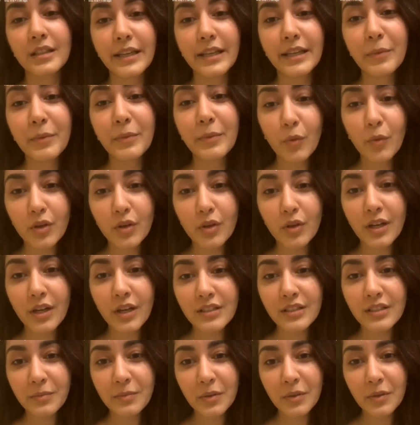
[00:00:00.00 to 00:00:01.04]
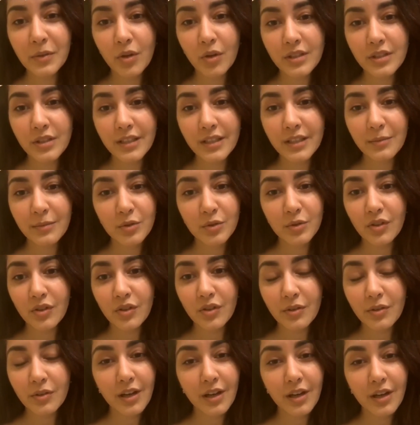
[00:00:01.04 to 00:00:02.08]
tell me what you guys have been watching. I'm sure
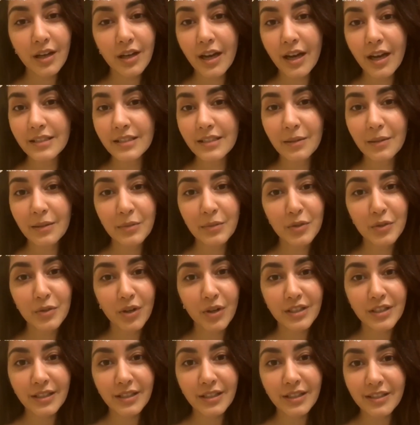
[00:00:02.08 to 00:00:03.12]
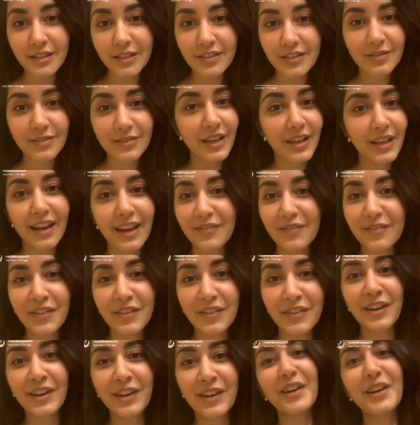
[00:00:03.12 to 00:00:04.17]
you guys have been watching because we have
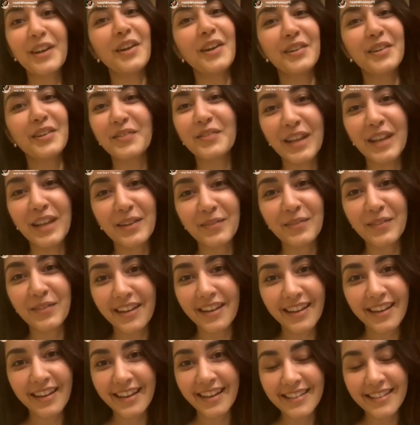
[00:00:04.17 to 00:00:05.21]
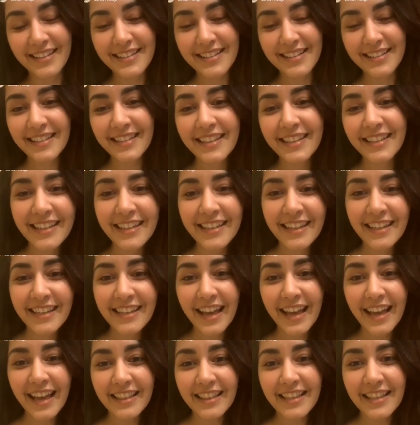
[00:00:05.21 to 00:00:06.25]
a lot of time on our hands.
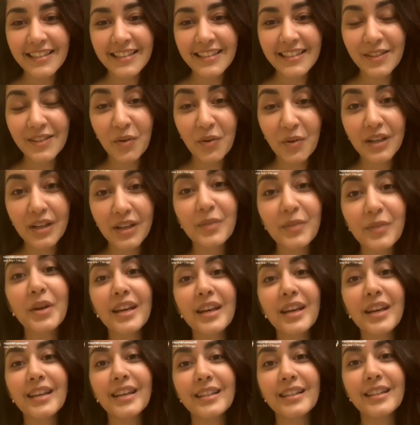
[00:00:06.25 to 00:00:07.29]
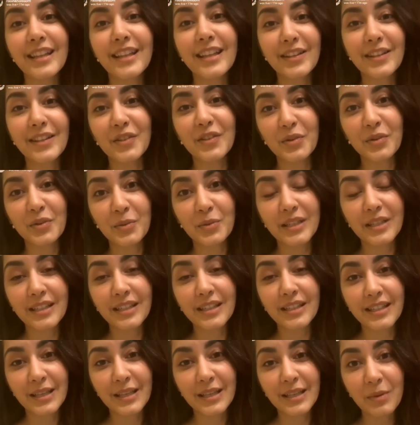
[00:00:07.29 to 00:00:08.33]
And that's the only way that, you know, we
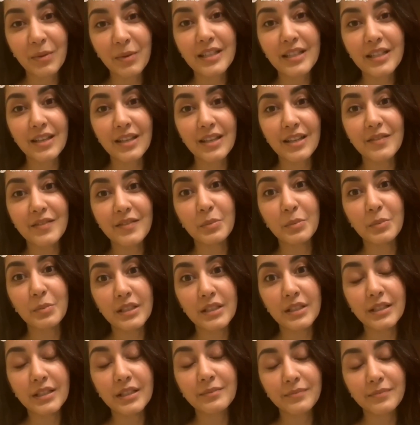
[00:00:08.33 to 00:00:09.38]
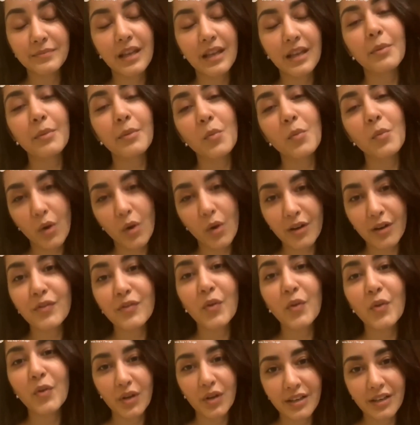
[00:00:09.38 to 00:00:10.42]
can keep ourselves busy. I mean, one of
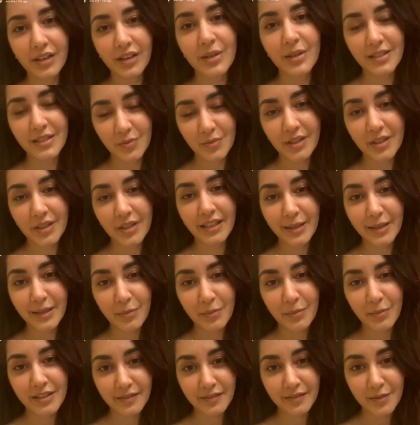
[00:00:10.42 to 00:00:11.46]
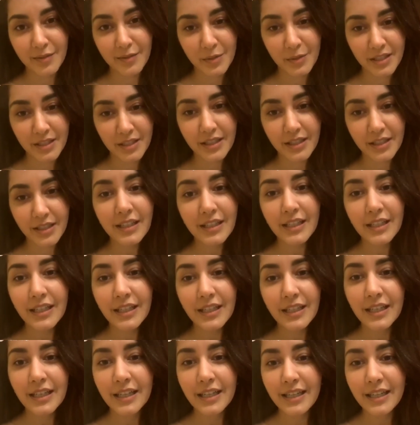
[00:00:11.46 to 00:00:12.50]
the only ways we can keep ourselves busy.
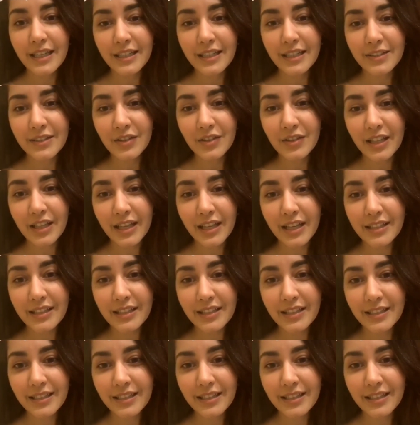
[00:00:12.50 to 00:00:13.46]
So that,